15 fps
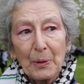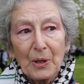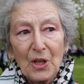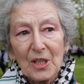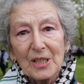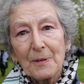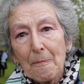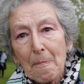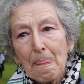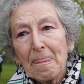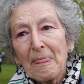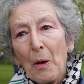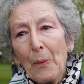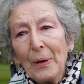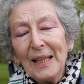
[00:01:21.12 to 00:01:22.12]
because
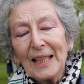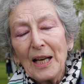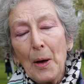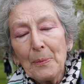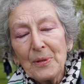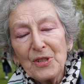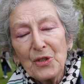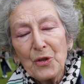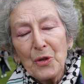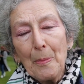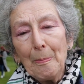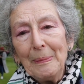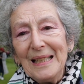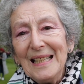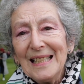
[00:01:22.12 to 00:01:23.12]
when it comes to the
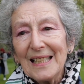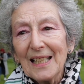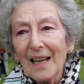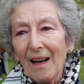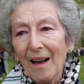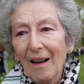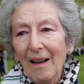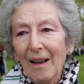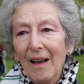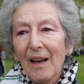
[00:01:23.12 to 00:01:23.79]
media